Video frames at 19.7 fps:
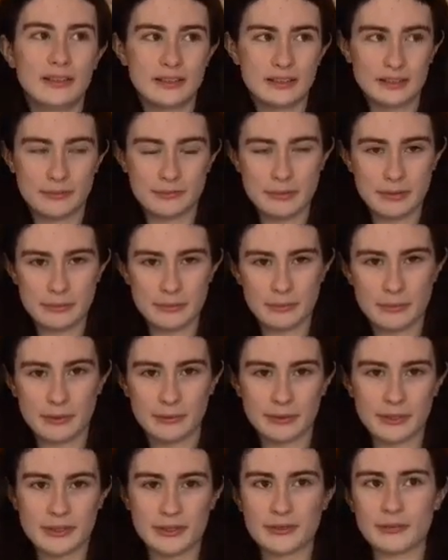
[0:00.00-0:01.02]
Some people
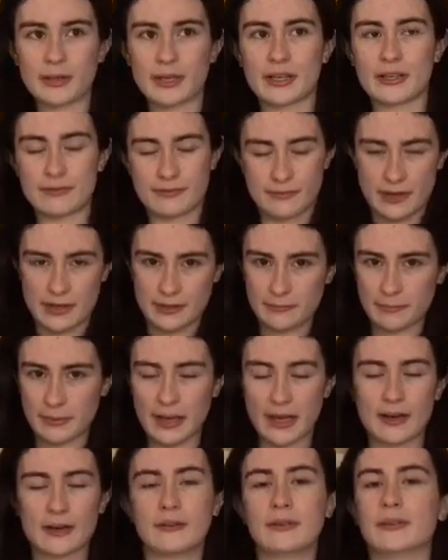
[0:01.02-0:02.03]
might want to do like a French
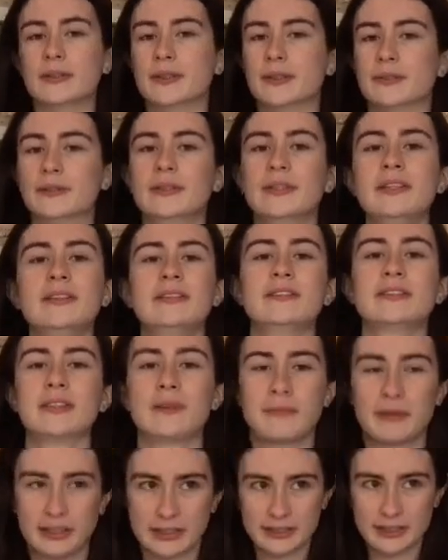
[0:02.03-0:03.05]
plait or
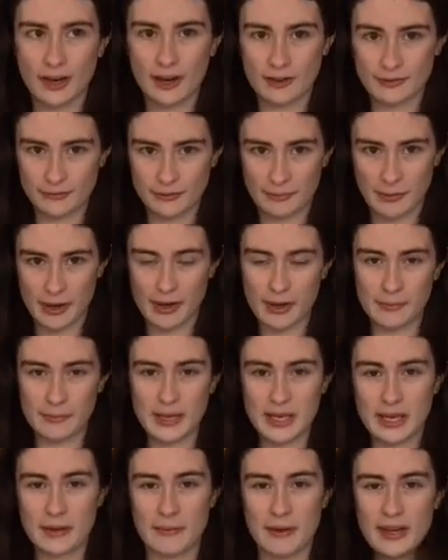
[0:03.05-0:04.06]
something starting from like up
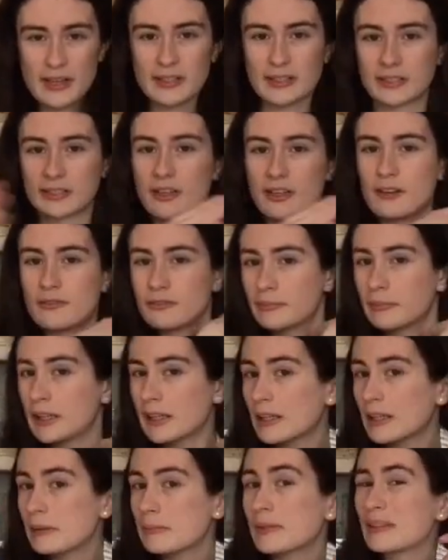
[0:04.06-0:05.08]
here, but I just start from
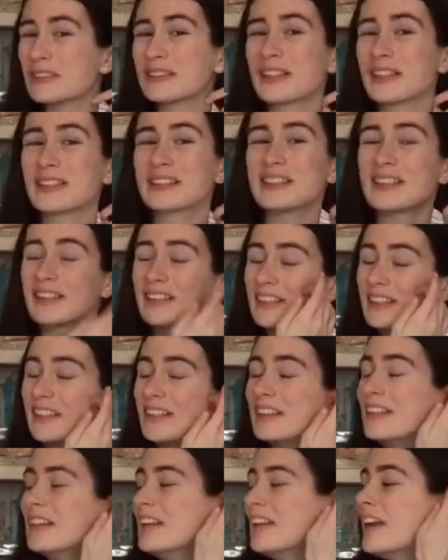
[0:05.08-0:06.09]
here because I suck at
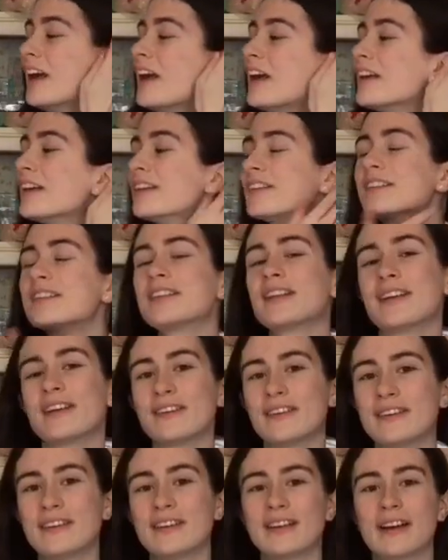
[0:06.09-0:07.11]
it. So
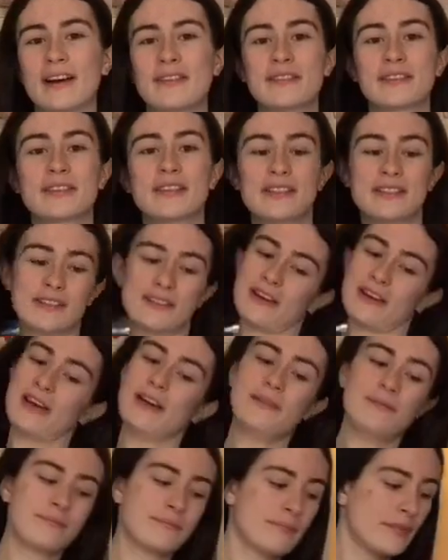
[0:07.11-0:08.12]
I'm just going to do
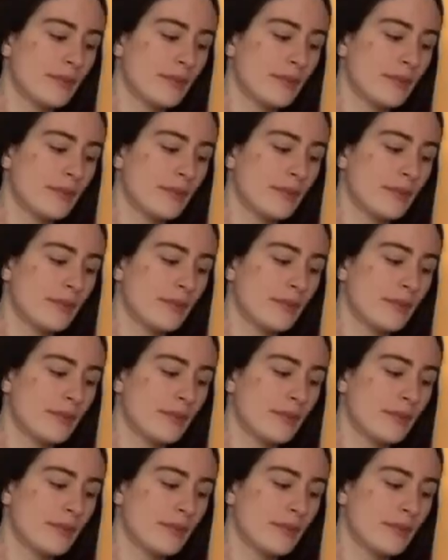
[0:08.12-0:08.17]
that.